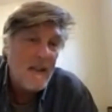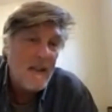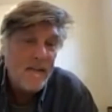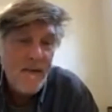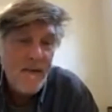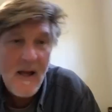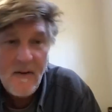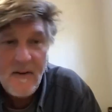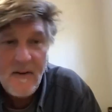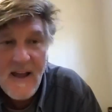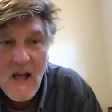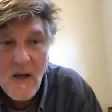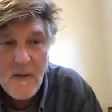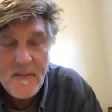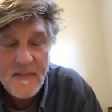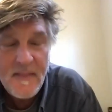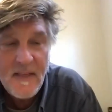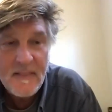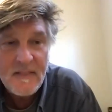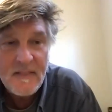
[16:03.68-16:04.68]
they found
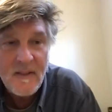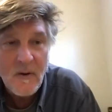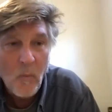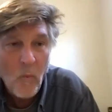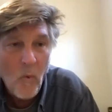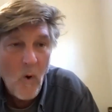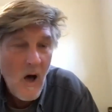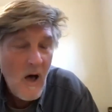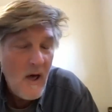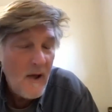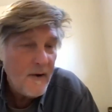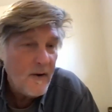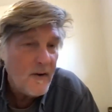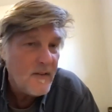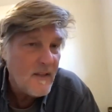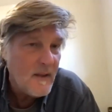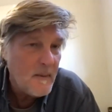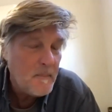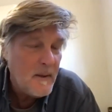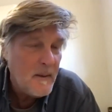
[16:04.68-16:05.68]
out that the
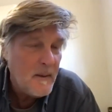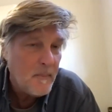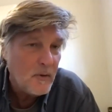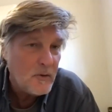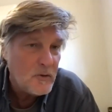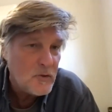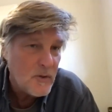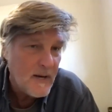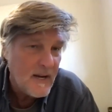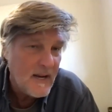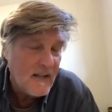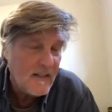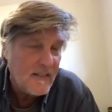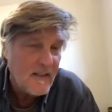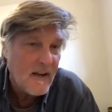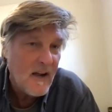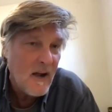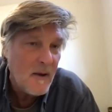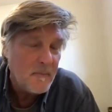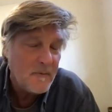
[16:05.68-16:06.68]
water that people drink
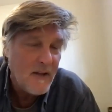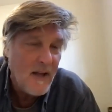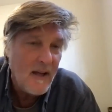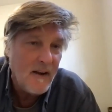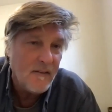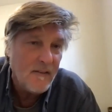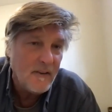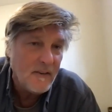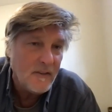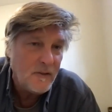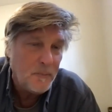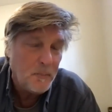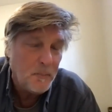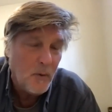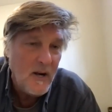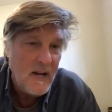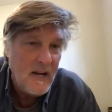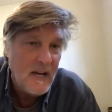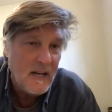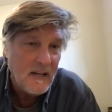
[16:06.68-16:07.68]
that comes out of a
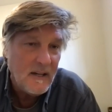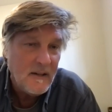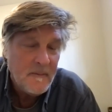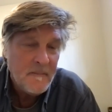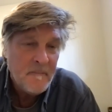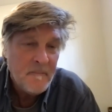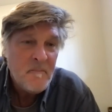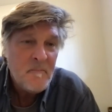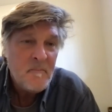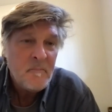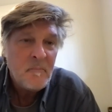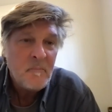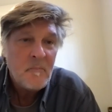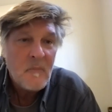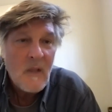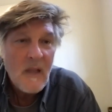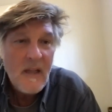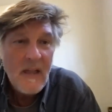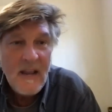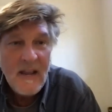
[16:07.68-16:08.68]
spring
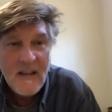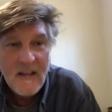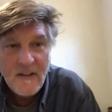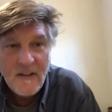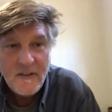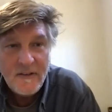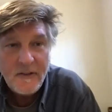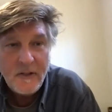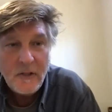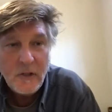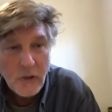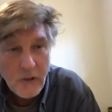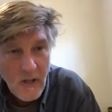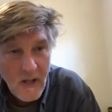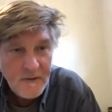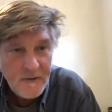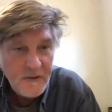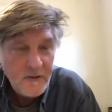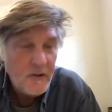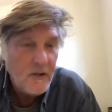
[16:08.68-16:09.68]
is
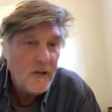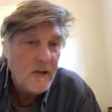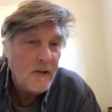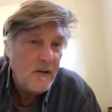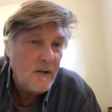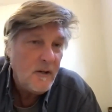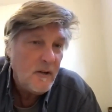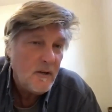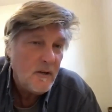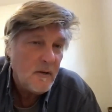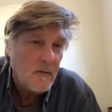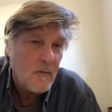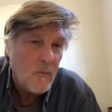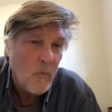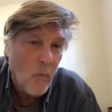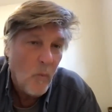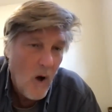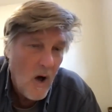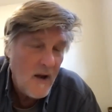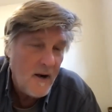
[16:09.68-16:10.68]
clustered
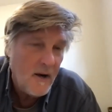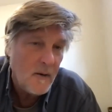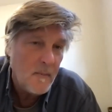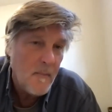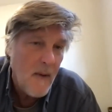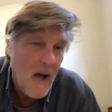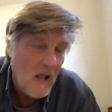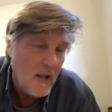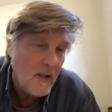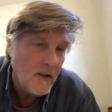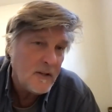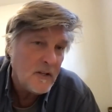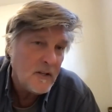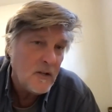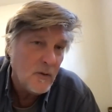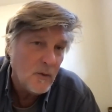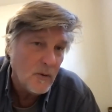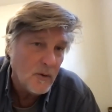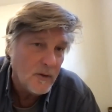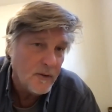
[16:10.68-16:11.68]
water
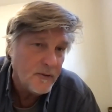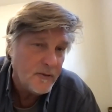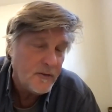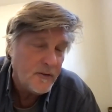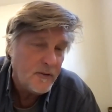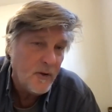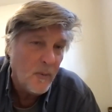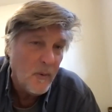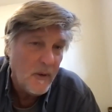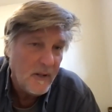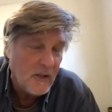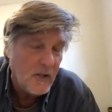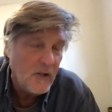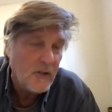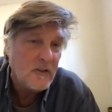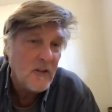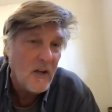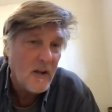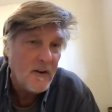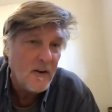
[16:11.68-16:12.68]
molecules so when
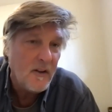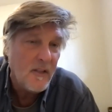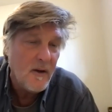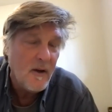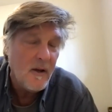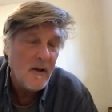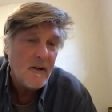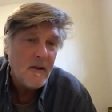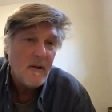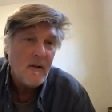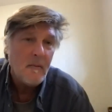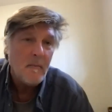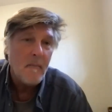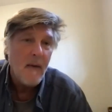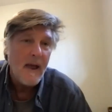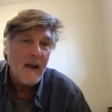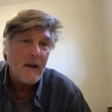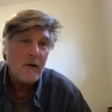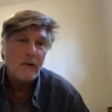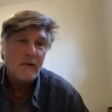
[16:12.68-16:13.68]
looked under the
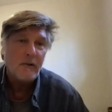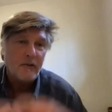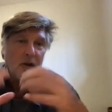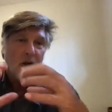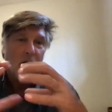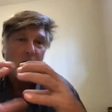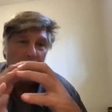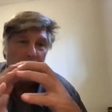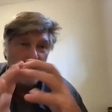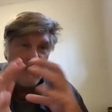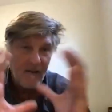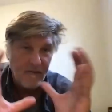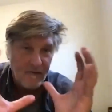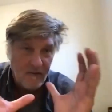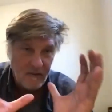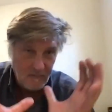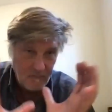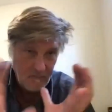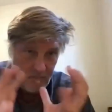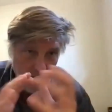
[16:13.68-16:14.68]
microscope they
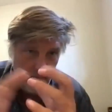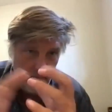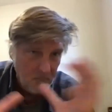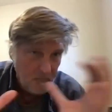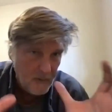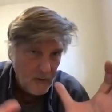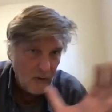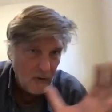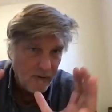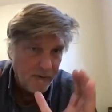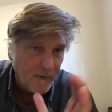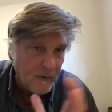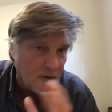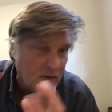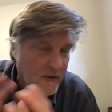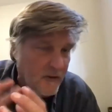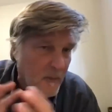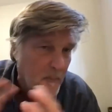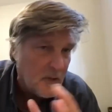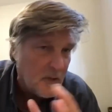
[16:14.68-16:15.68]
have beautiful
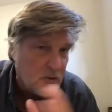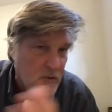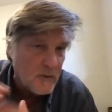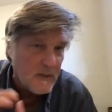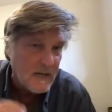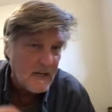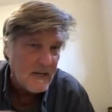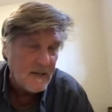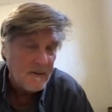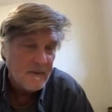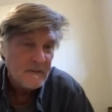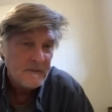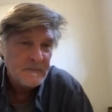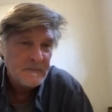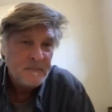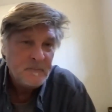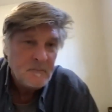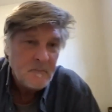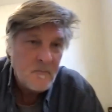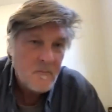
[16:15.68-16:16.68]
symmetry
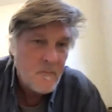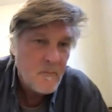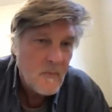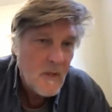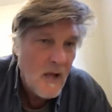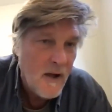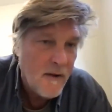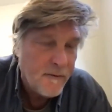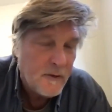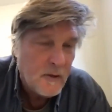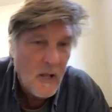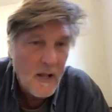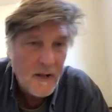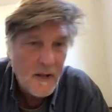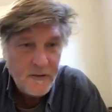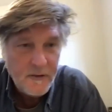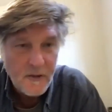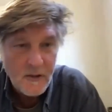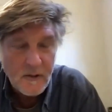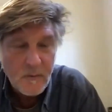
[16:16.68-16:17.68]
of
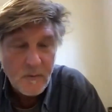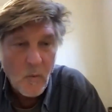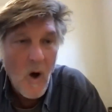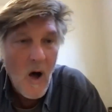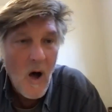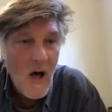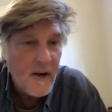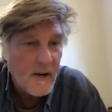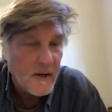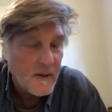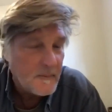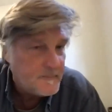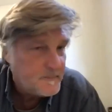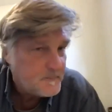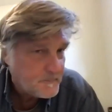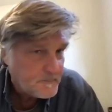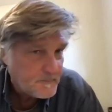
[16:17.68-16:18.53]
clustered water